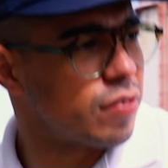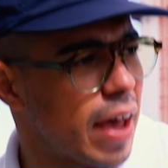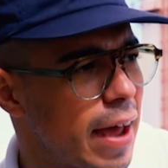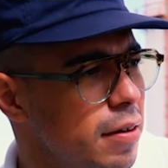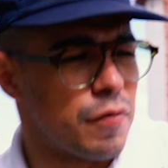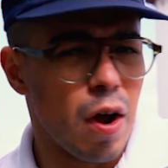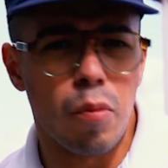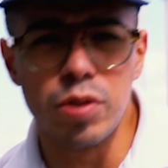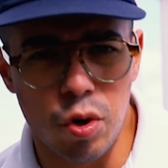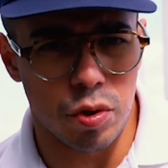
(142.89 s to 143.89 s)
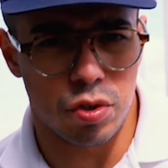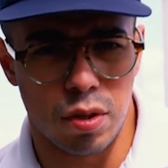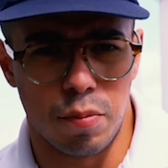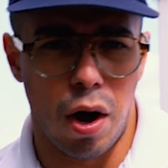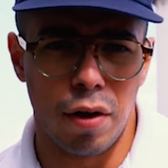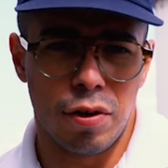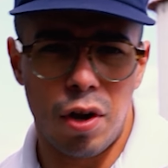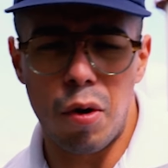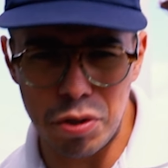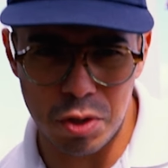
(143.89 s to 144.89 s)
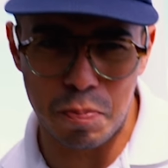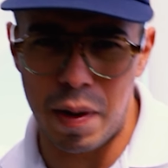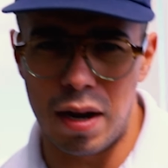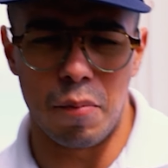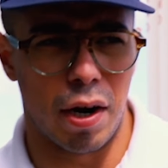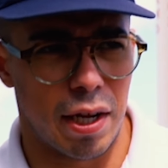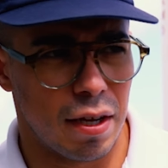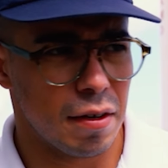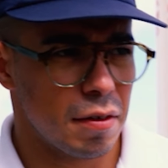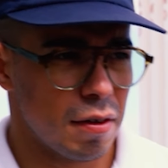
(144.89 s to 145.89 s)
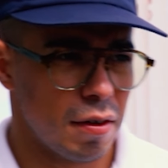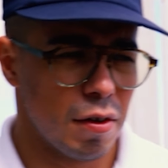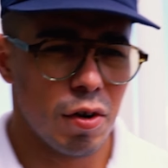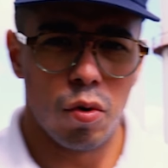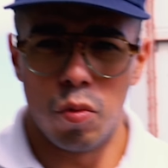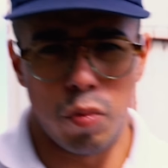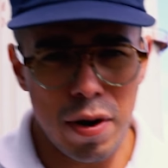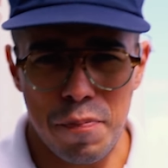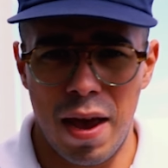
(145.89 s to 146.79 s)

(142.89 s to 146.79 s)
that no one's going to the mall, no one's spending money. Rent